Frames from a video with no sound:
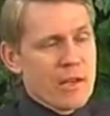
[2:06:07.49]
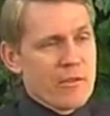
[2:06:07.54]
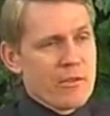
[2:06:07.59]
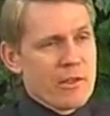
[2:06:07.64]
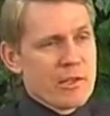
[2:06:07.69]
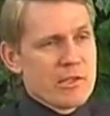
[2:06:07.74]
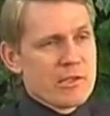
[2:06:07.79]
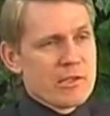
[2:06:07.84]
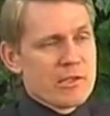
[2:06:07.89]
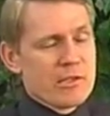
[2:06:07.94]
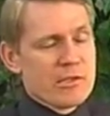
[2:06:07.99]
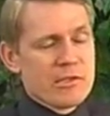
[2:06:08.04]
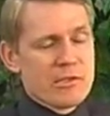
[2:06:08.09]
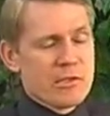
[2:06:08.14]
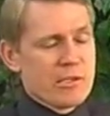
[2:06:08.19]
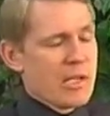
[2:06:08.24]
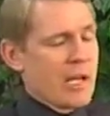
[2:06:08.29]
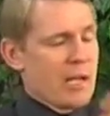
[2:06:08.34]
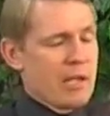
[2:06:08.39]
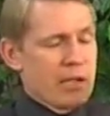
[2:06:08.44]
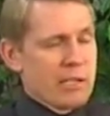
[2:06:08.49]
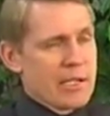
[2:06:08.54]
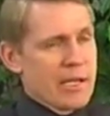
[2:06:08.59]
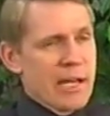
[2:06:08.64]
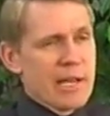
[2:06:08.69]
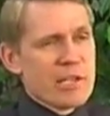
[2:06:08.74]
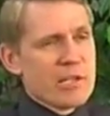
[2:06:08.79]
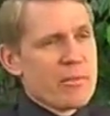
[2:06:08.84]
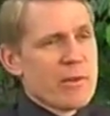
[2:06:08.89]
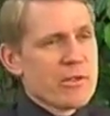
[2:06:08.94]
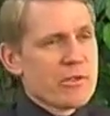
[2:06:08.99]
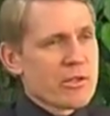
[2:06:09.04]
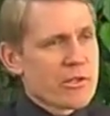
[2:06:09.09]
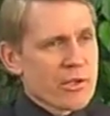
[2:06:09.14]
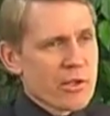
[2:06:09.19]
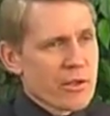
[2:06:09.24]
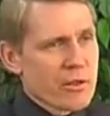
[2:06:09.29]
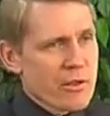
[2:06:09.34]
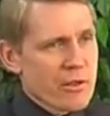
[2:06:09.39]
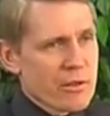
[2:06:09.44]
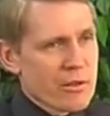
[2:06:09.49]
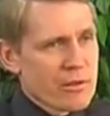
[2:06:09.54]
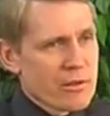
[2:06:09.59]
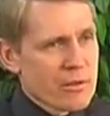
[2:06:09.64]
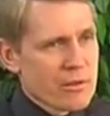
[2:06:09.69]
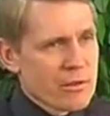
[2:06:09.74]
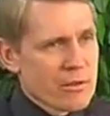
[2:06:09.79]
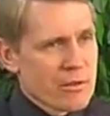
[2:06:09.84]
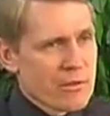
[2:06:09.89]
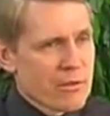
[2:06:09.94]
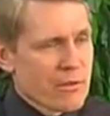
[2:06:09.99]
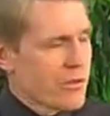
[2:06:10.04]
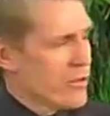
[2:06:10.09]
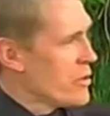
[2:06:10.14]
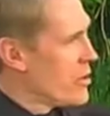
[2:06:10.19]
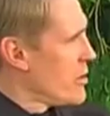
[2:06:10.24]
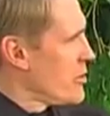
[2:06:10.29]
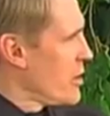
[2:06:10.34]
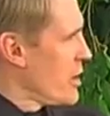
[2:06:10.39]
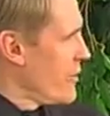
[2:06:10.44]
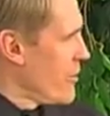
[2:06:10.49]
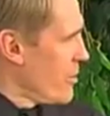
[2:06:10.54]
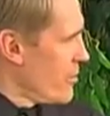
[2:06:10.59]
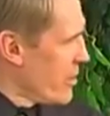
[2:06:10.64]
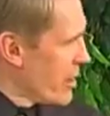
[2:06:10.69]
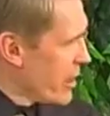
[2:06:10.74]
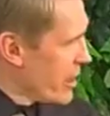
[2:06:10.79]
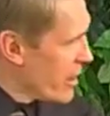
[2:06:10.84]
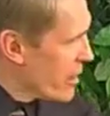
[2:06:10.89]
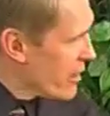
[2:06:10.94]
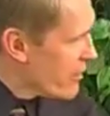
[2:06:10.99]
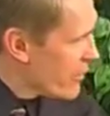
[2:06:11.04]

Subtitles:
of this solid diatomaceous earth, which Jeff will bring